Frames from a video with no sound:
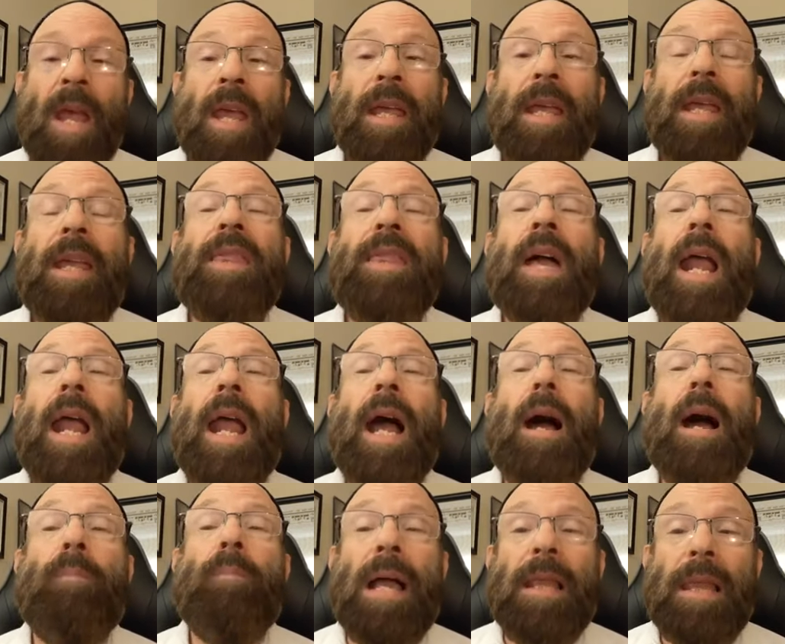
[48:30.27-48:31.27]
In the
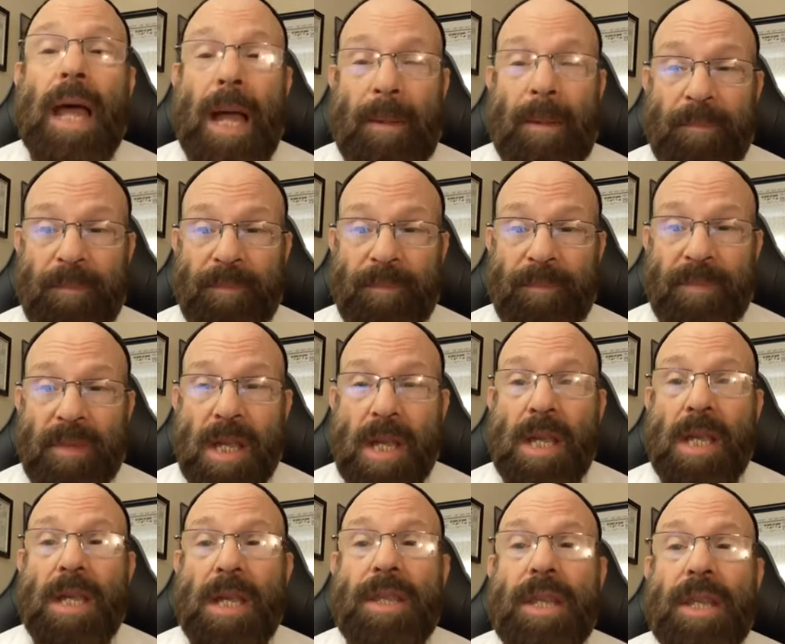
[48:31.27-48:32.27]
Kabbalah,
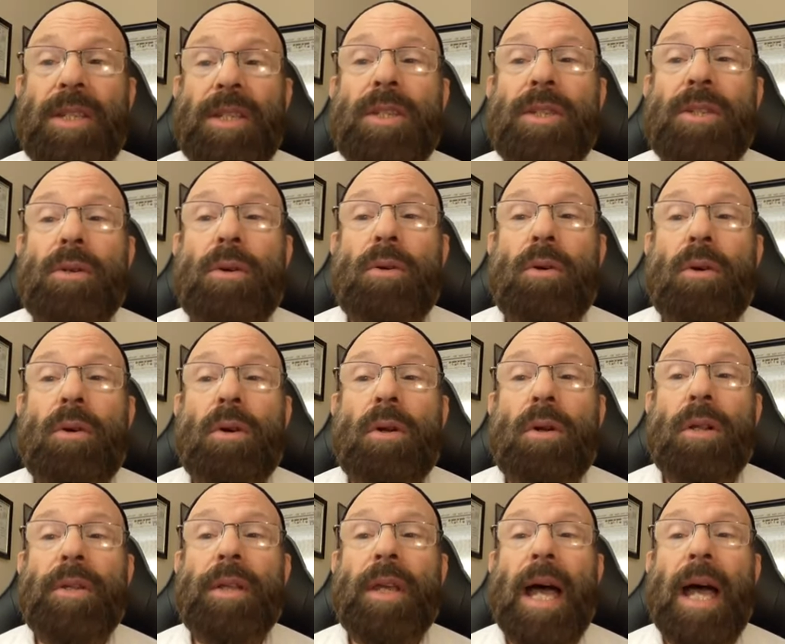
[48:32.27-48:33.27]
this is
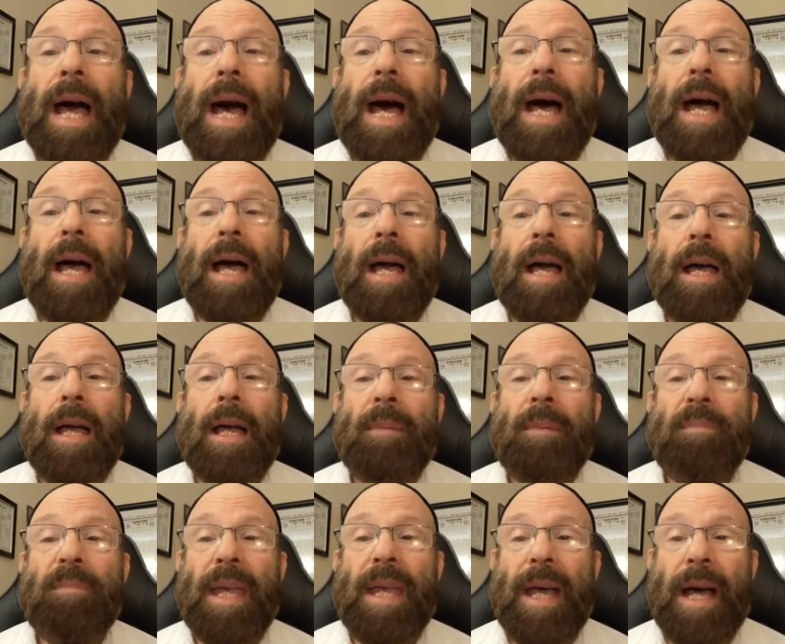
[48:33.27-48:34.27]
called ach
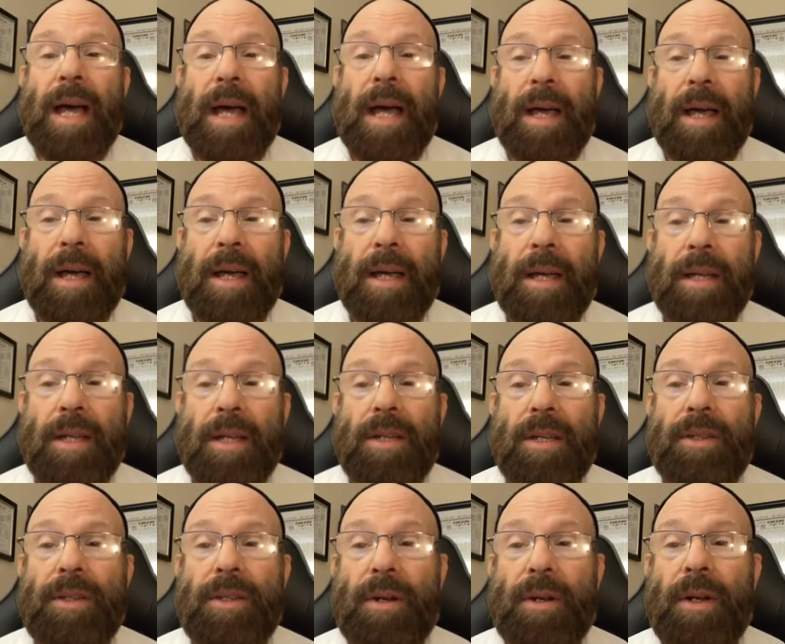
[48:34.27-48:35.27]
be'ach,
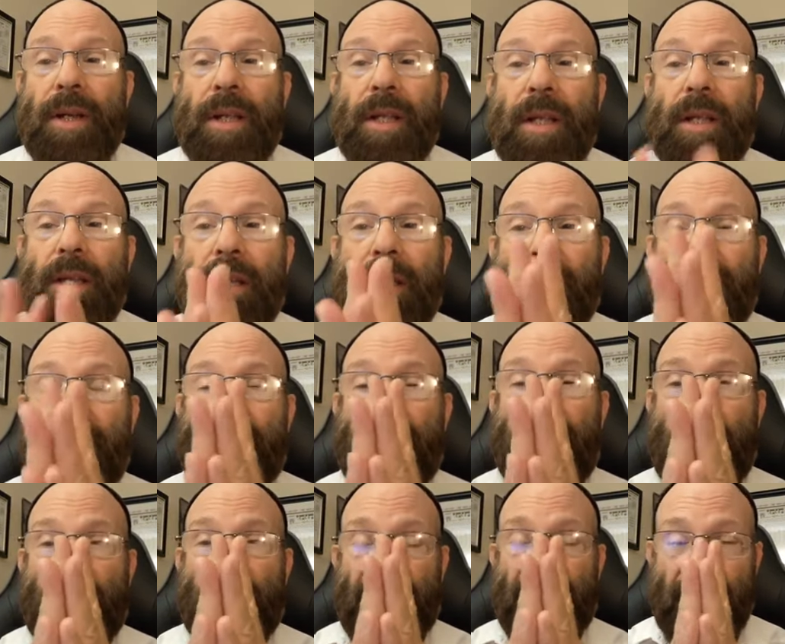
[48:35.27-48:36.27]
turning
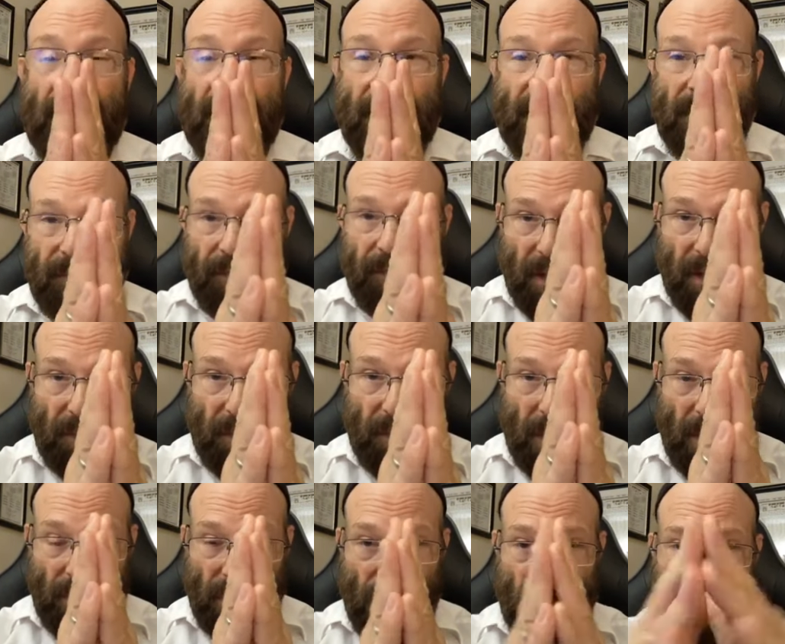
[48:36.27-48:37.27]
from a face-to-face
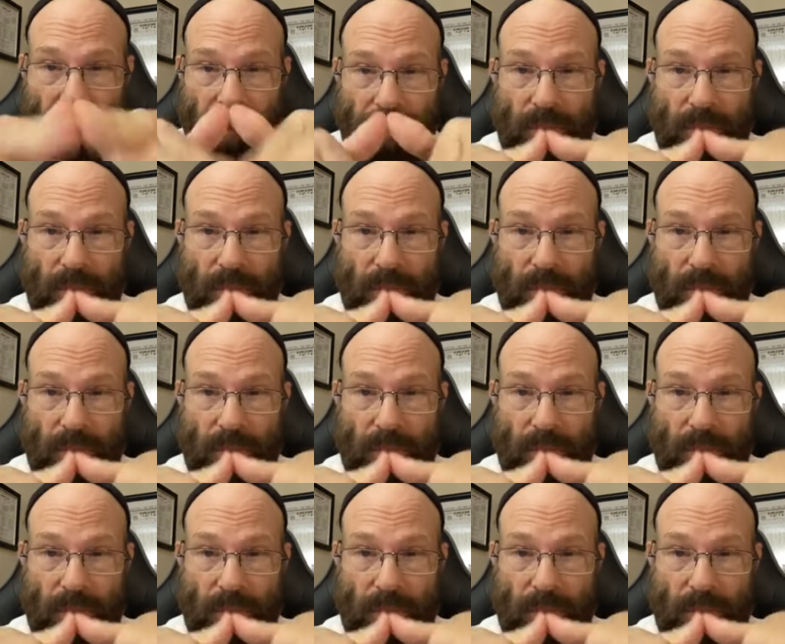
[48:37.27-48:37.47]
relationship to a